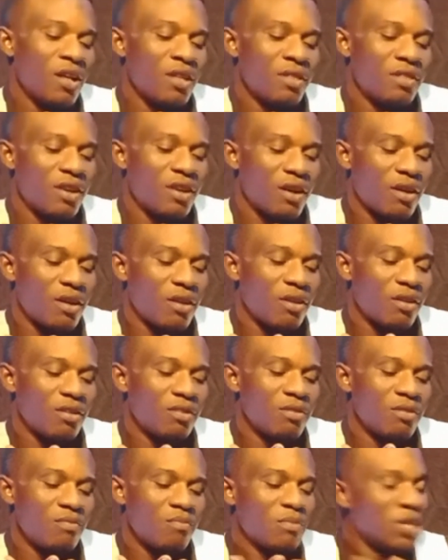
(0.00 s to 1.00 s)
the
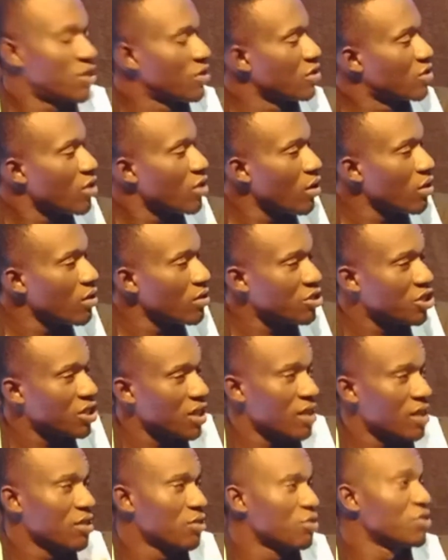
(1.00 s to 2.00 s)

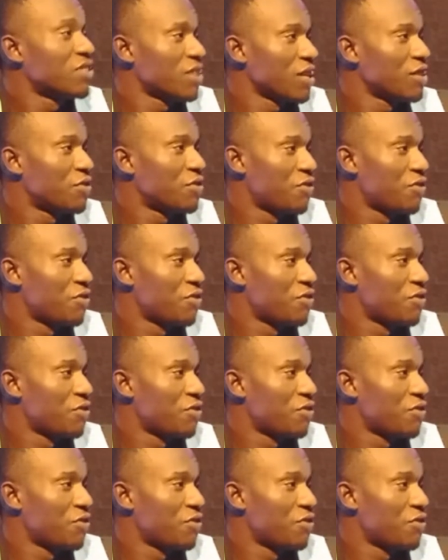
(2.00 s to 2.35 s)
methodology and the research